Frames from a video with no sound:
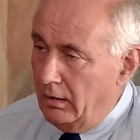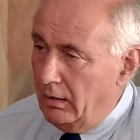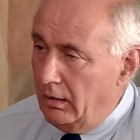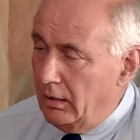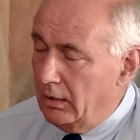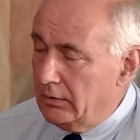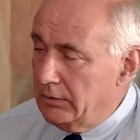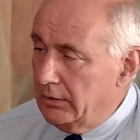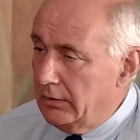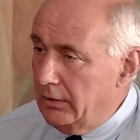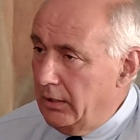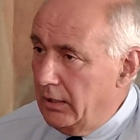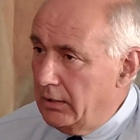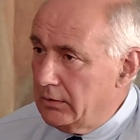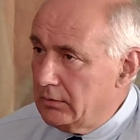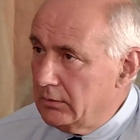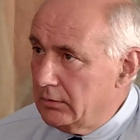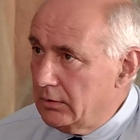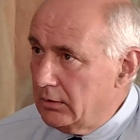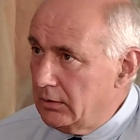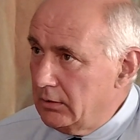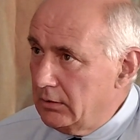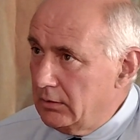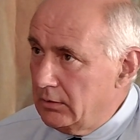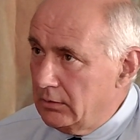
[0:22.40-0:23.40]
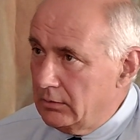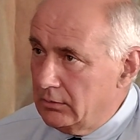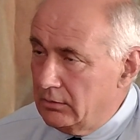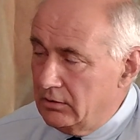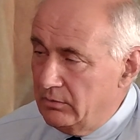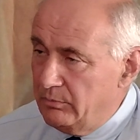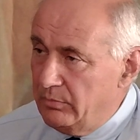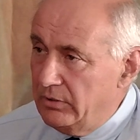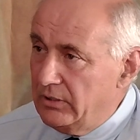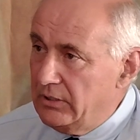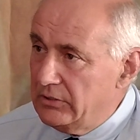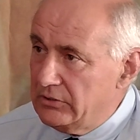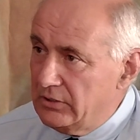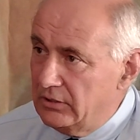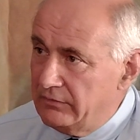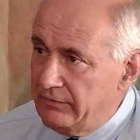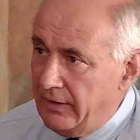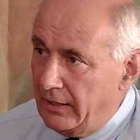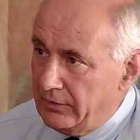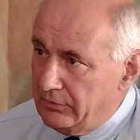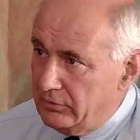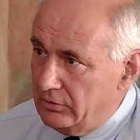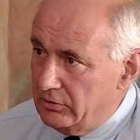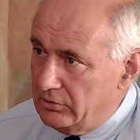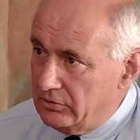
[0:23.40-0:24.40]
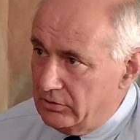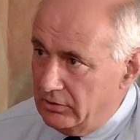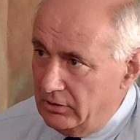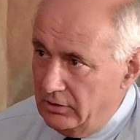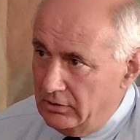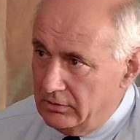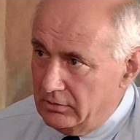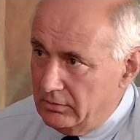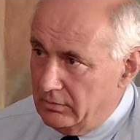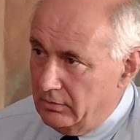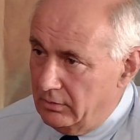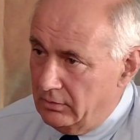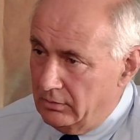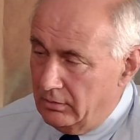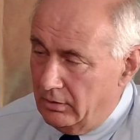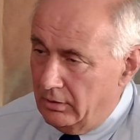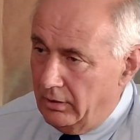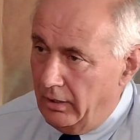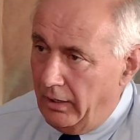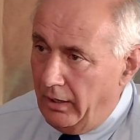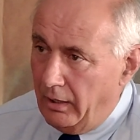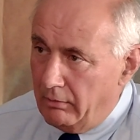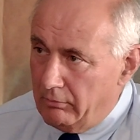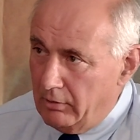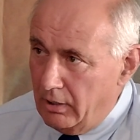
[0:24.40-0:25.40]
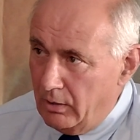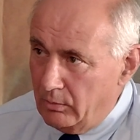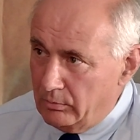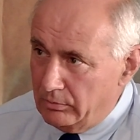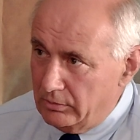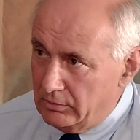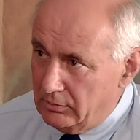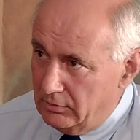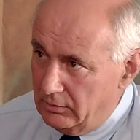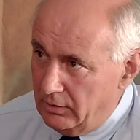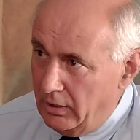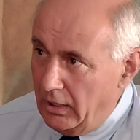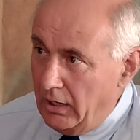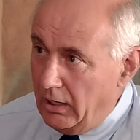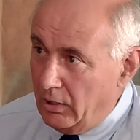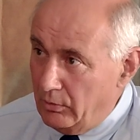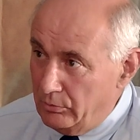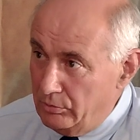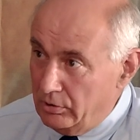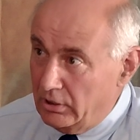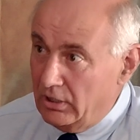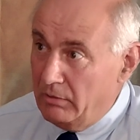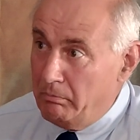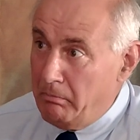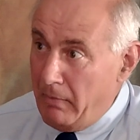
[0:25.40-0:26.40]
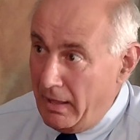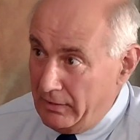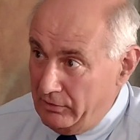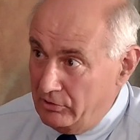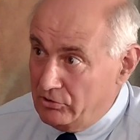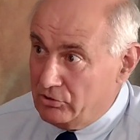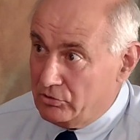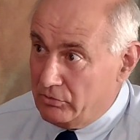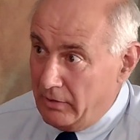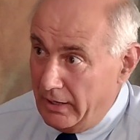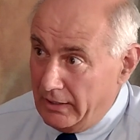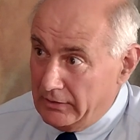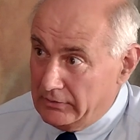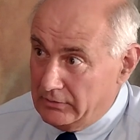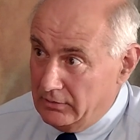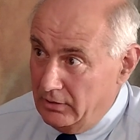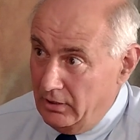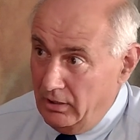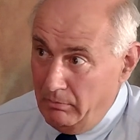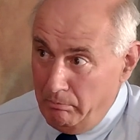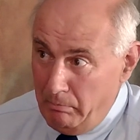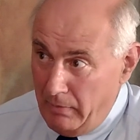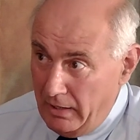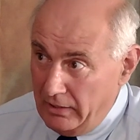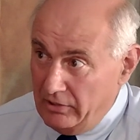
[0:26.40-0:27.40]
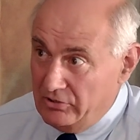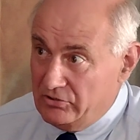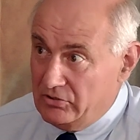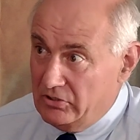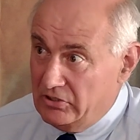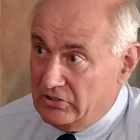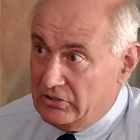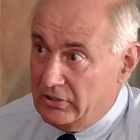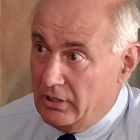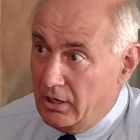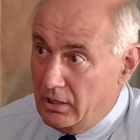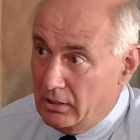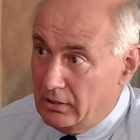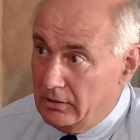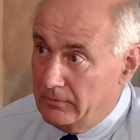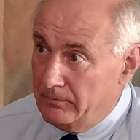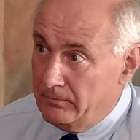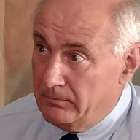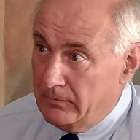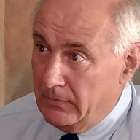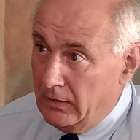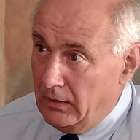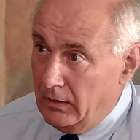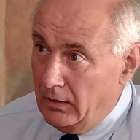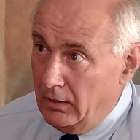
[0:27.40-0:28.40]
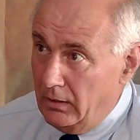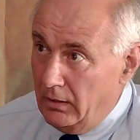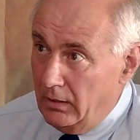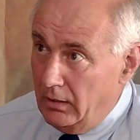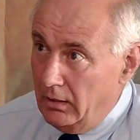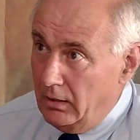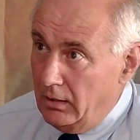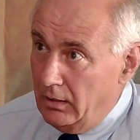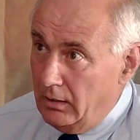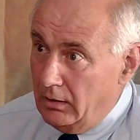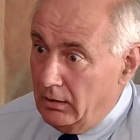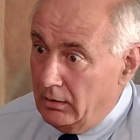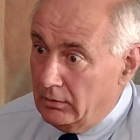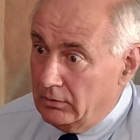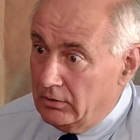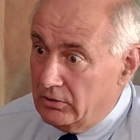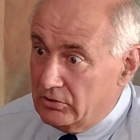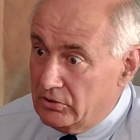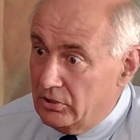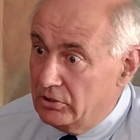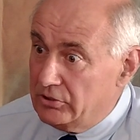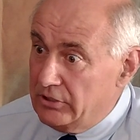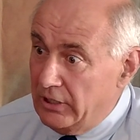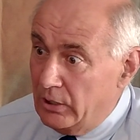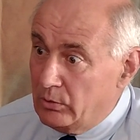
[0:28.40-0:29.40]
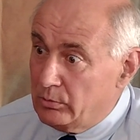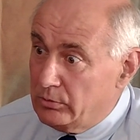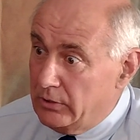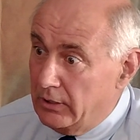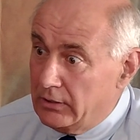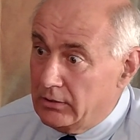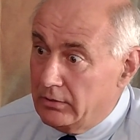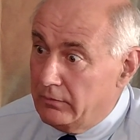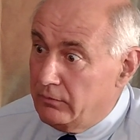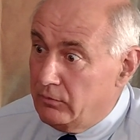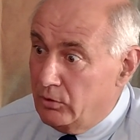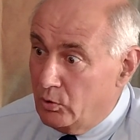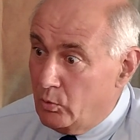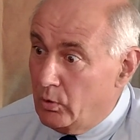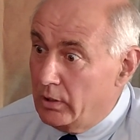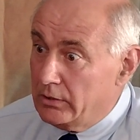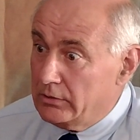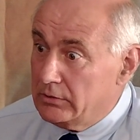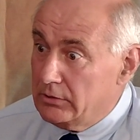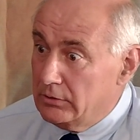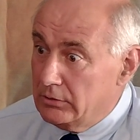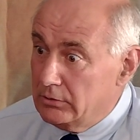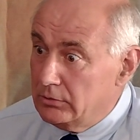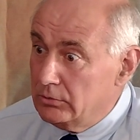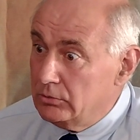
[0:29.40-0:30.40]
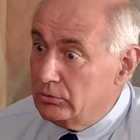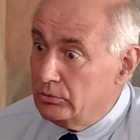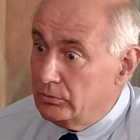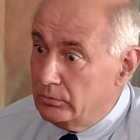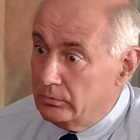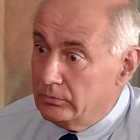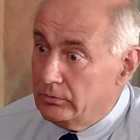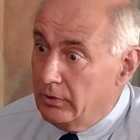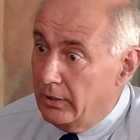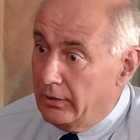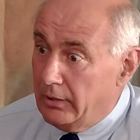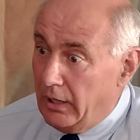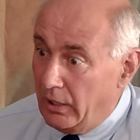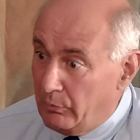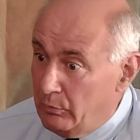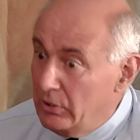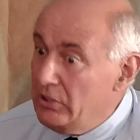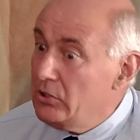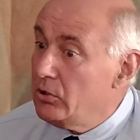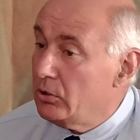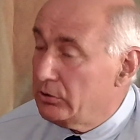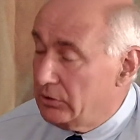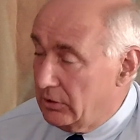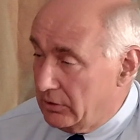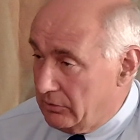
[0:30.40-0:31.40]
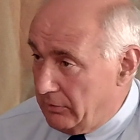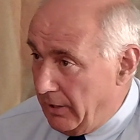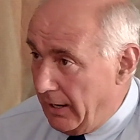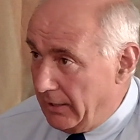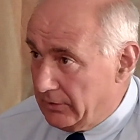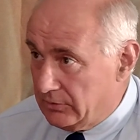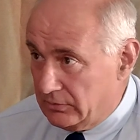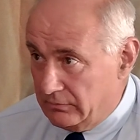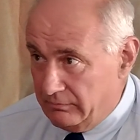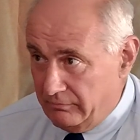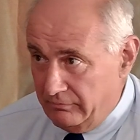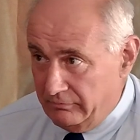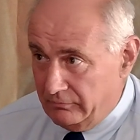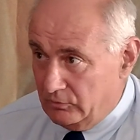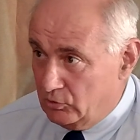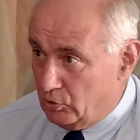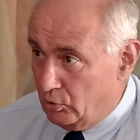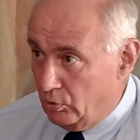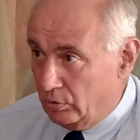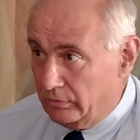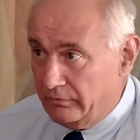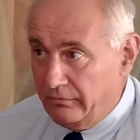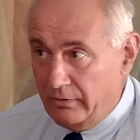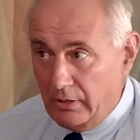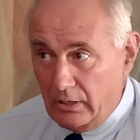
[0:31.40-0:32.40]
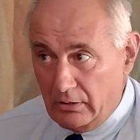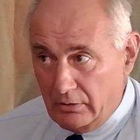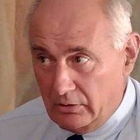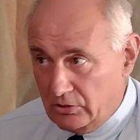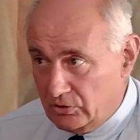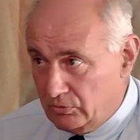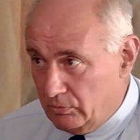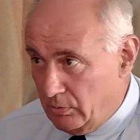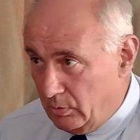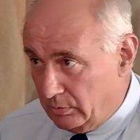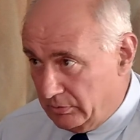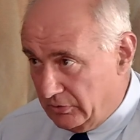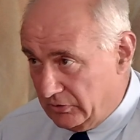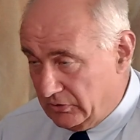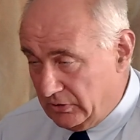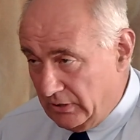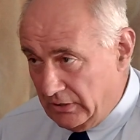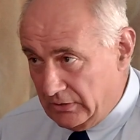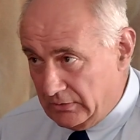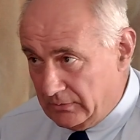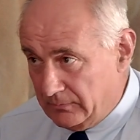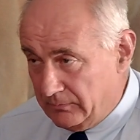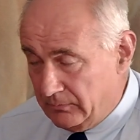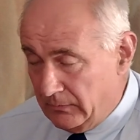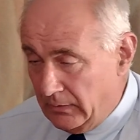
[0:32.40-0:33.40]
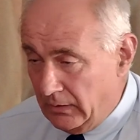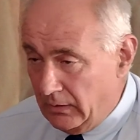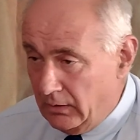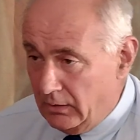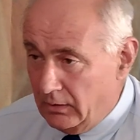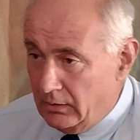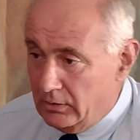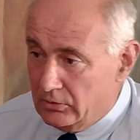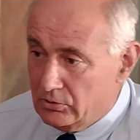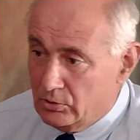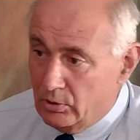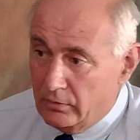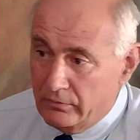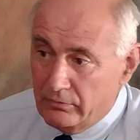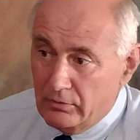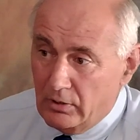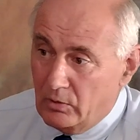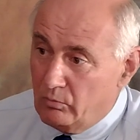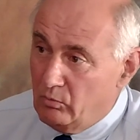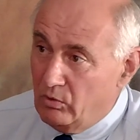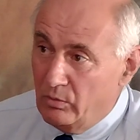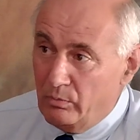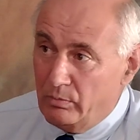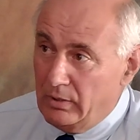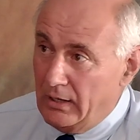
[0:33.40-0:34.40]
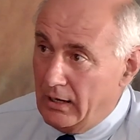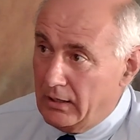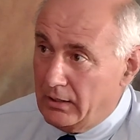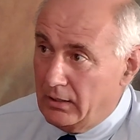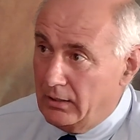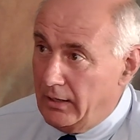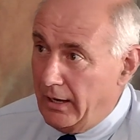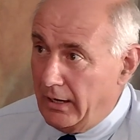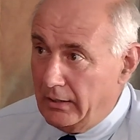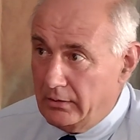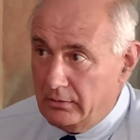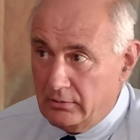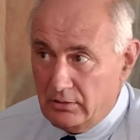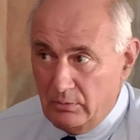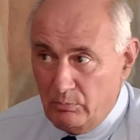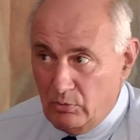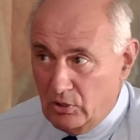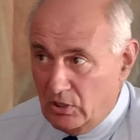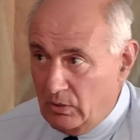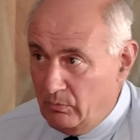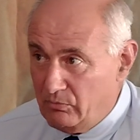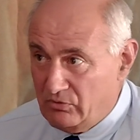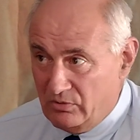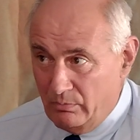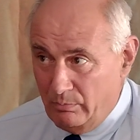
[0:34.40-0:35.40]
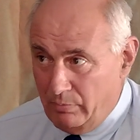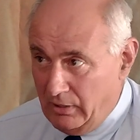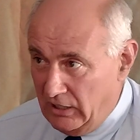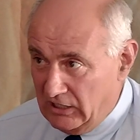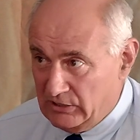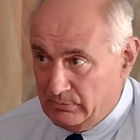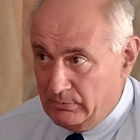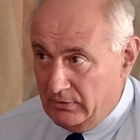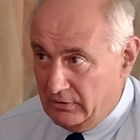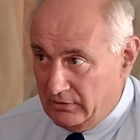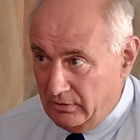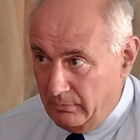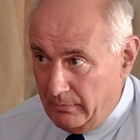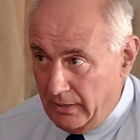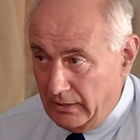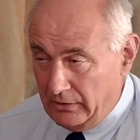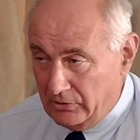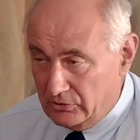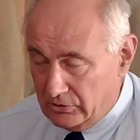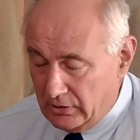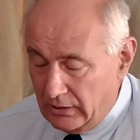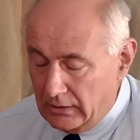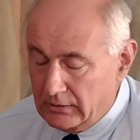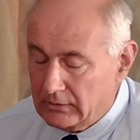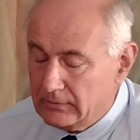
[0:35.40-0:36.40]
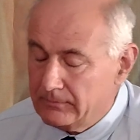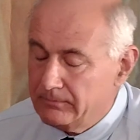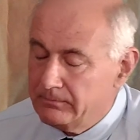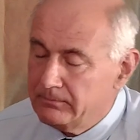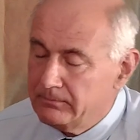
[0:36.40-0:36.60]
I think, Aidan, the biggest advantage is around how you can manage grass and manage the stock. There's no doubt that if you want to, and we know that grass grows various throughout the season, so if you're on one block of land, it becomes impossible to manage that.